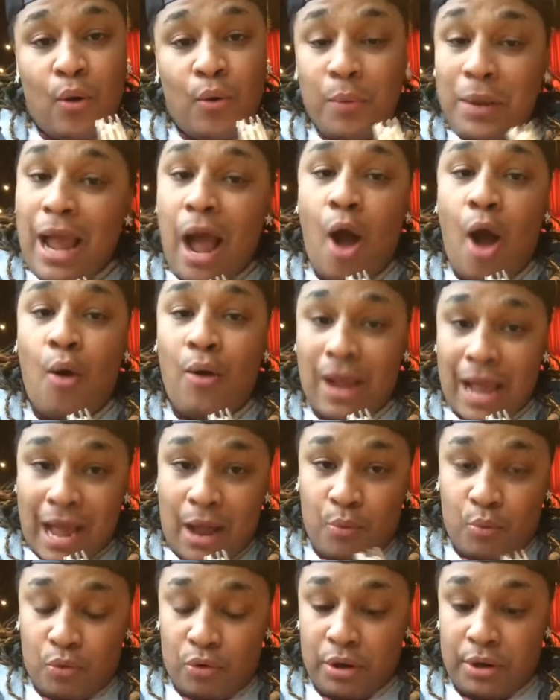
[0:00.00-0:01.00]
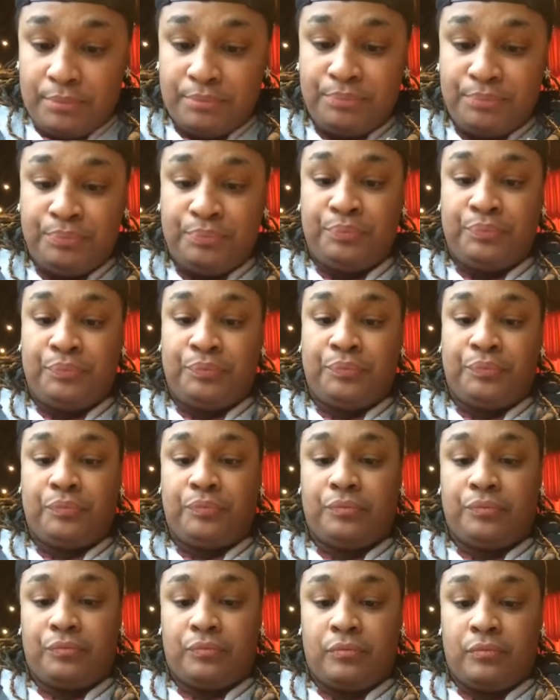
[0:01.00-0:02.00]
We all got one.
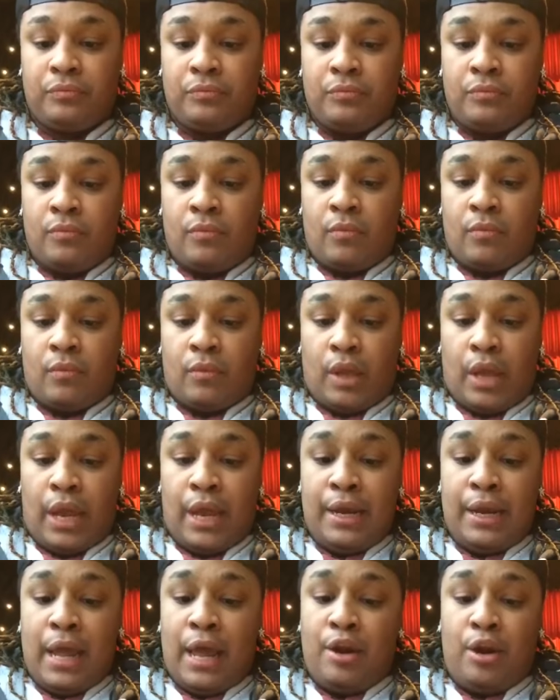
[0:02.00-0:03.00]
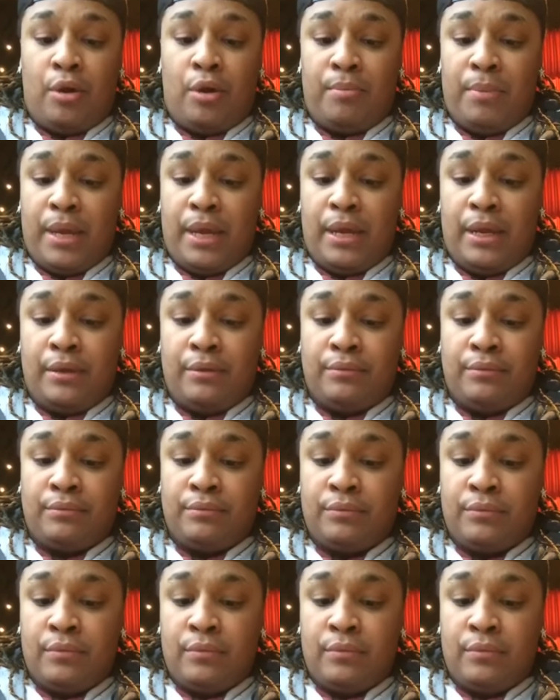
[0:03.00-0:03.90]
And that don't mean